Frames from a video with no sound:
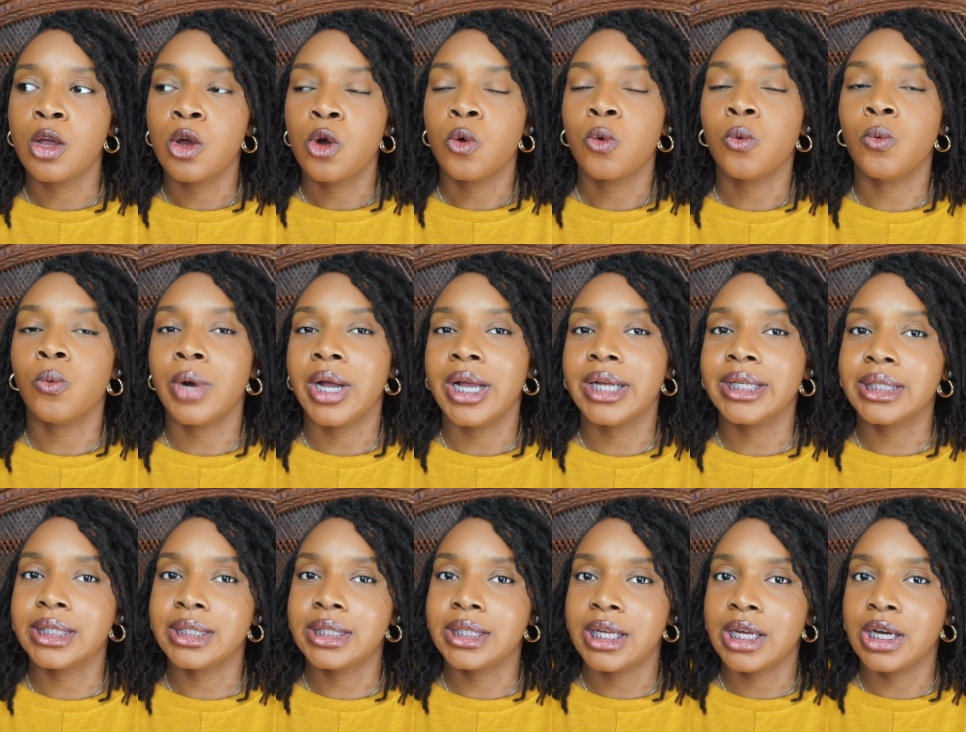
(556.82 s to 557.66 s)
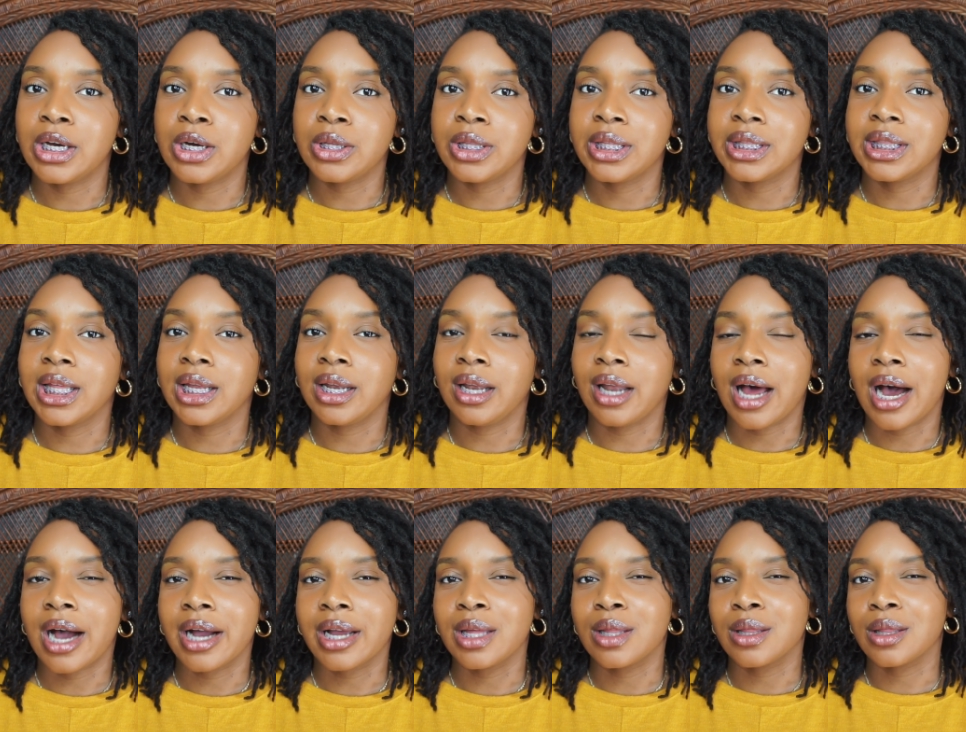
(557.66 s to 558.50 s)
way to tell that the
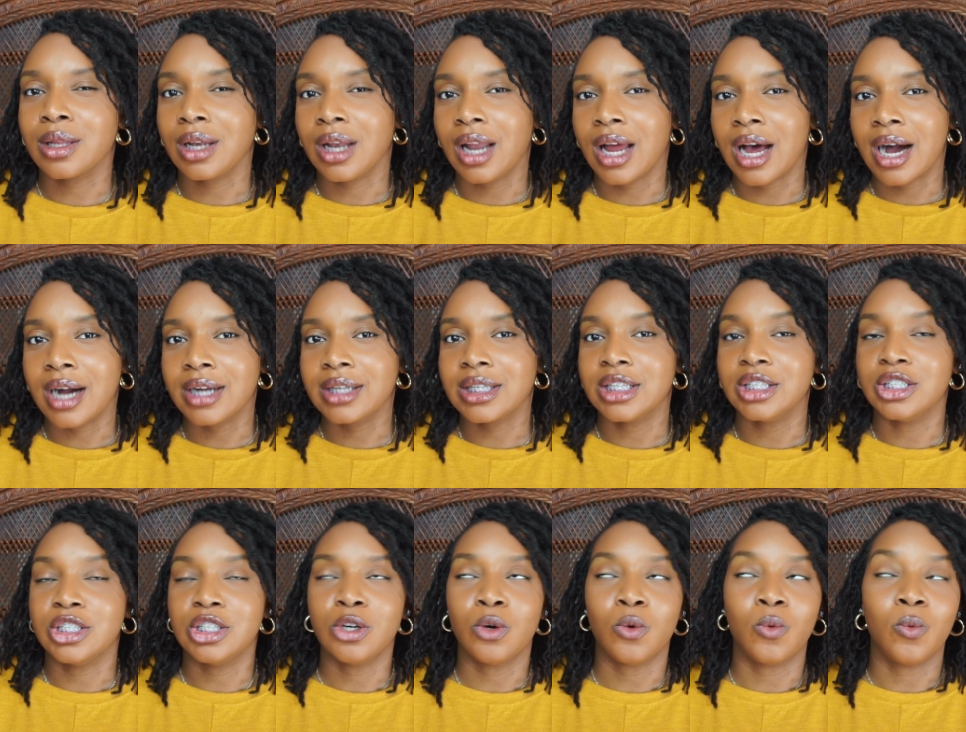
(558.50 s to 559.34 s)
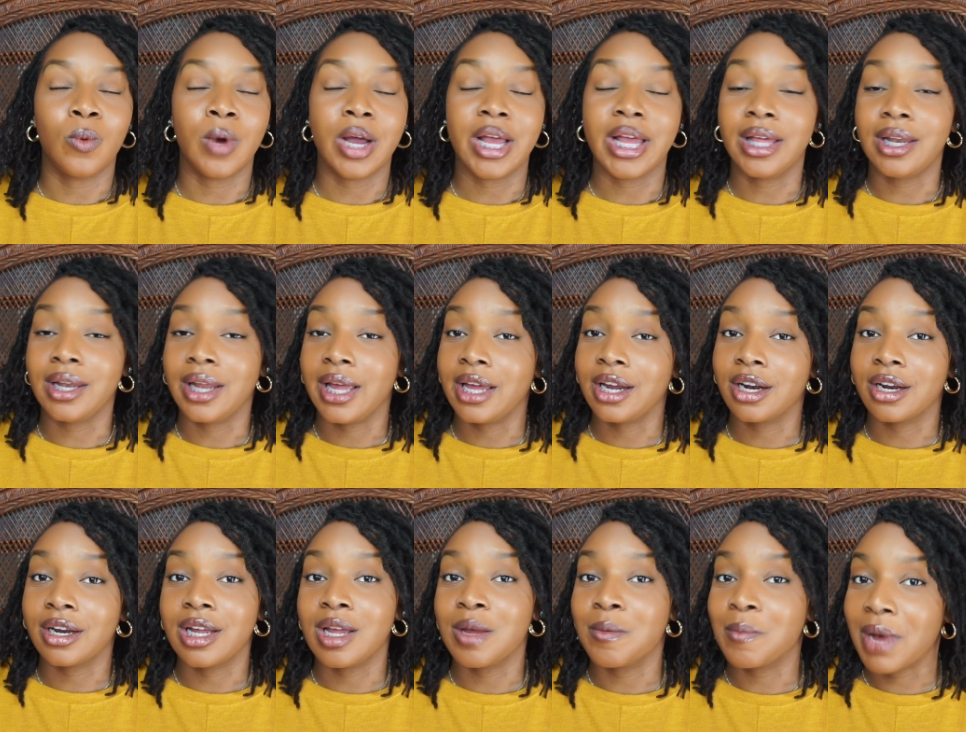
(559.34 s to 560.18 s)
lock is locked until way later,
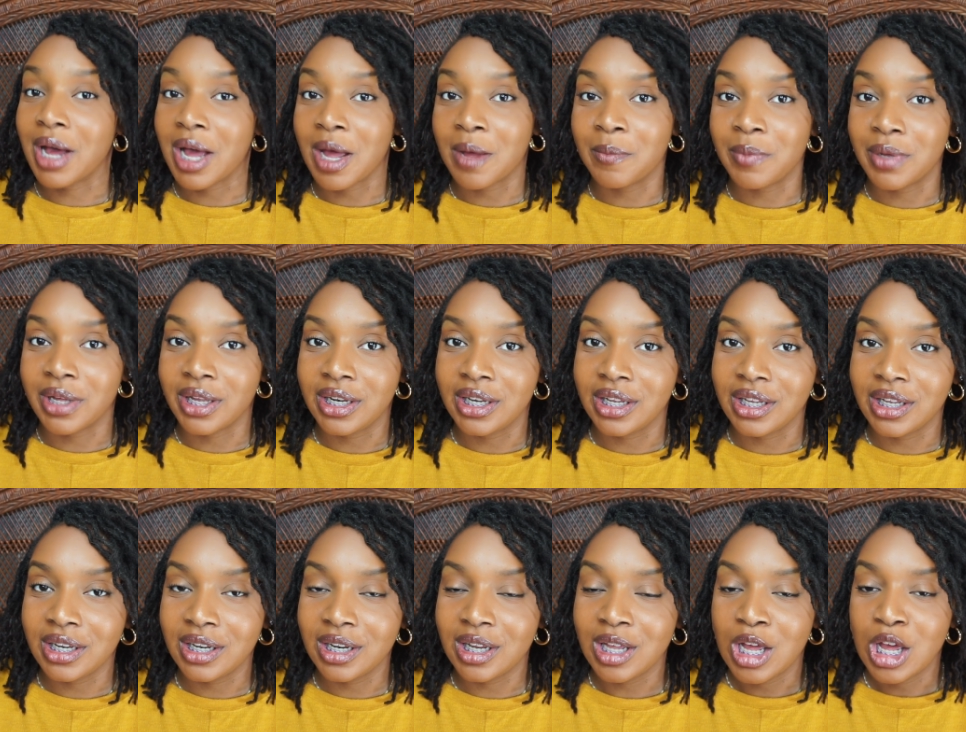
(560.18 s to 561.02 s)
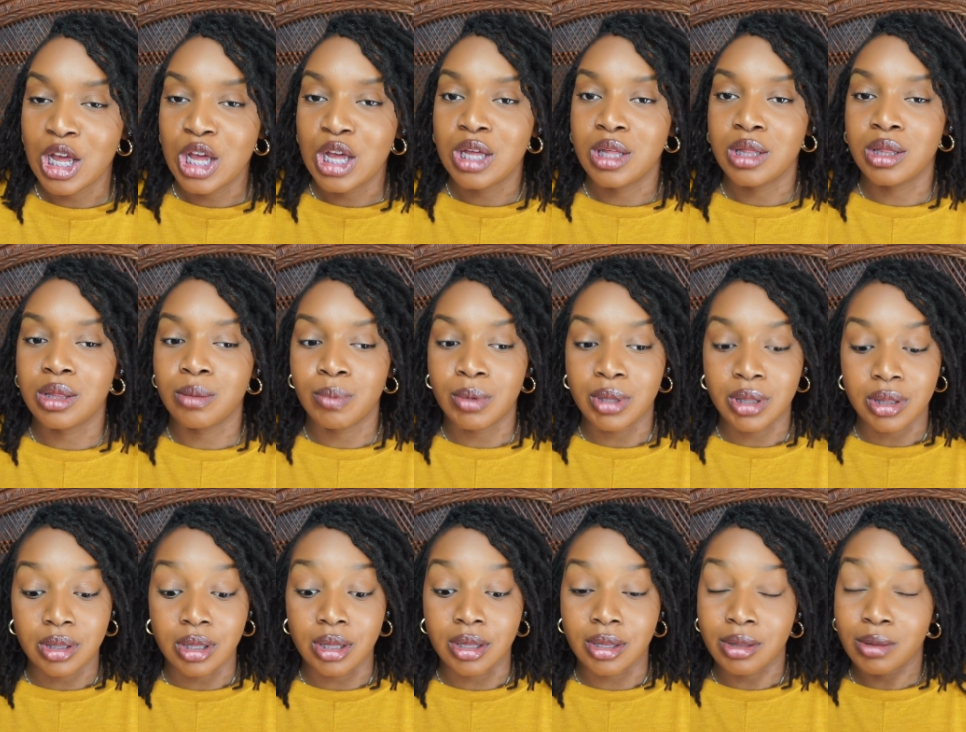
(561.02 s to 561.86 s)
in my opinion,
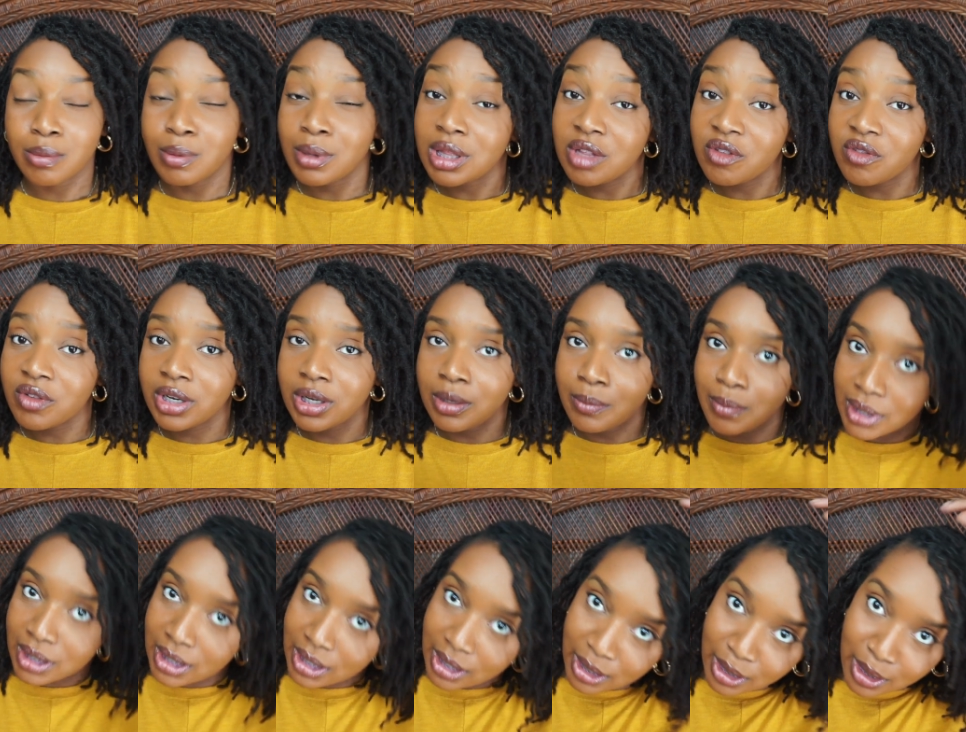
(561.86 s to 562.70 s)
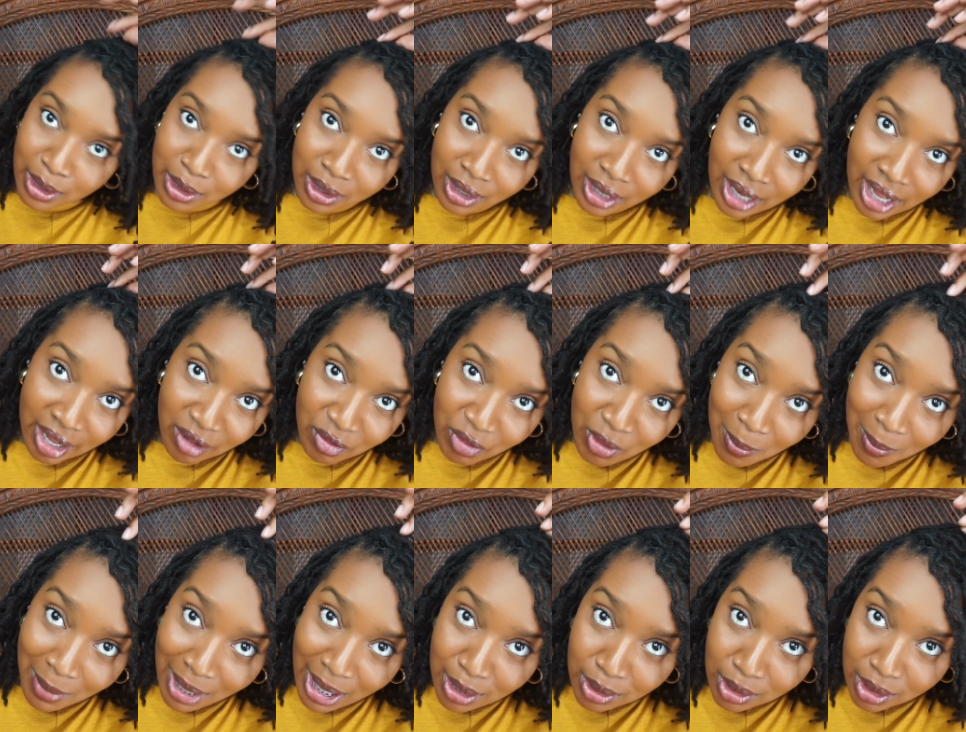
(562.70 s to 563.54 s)
specifically because like the
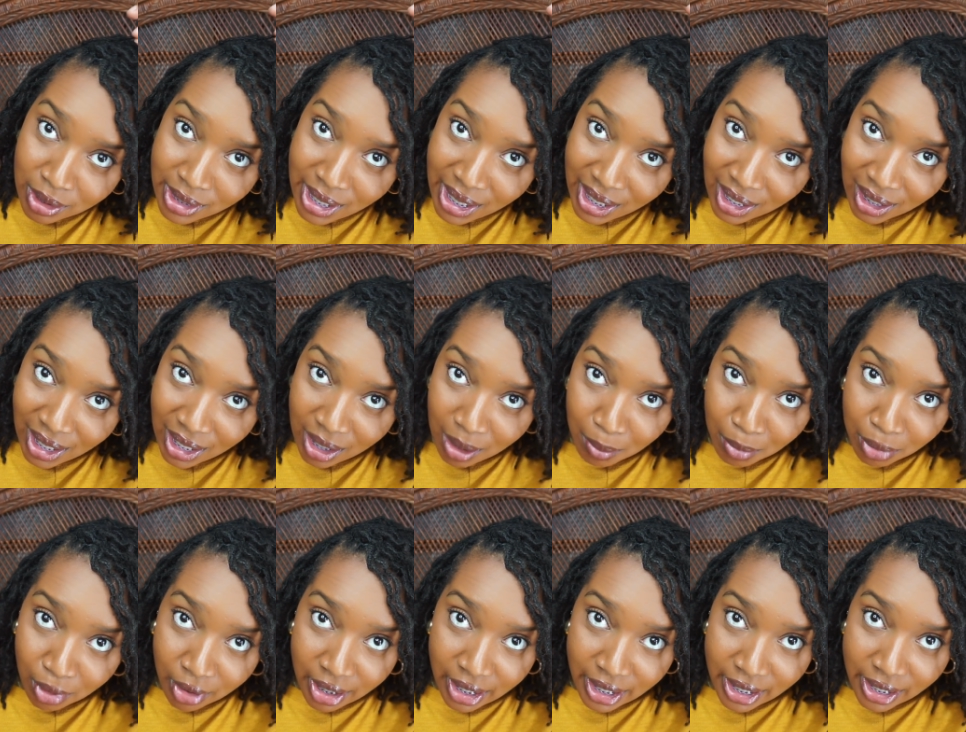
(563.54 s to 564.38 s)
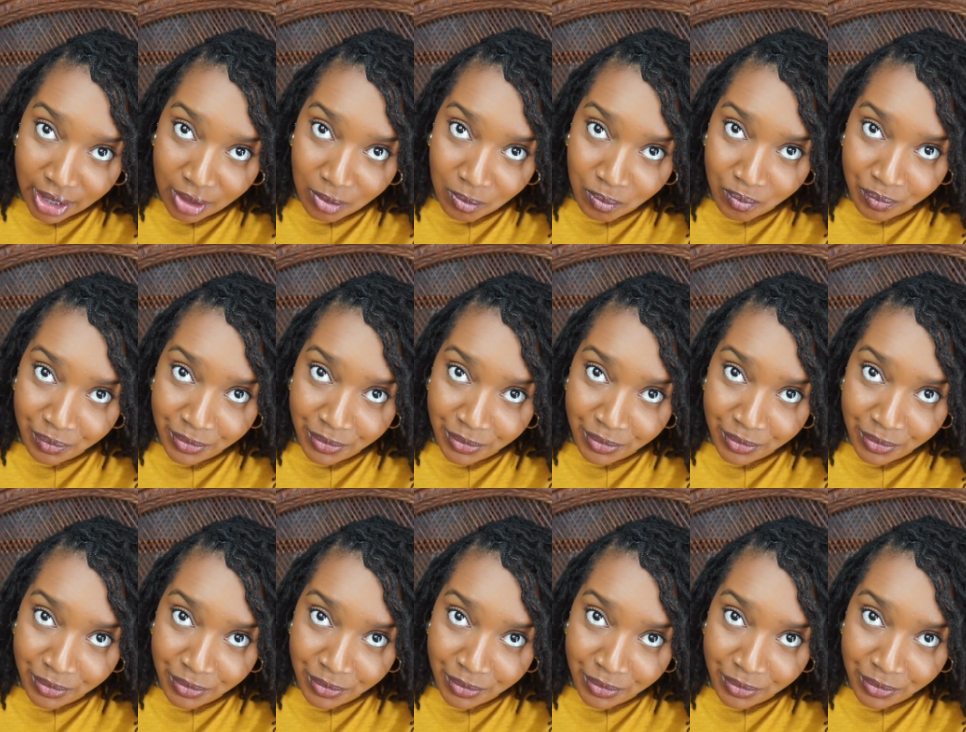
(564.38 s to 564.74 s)
base is kind of like a braid,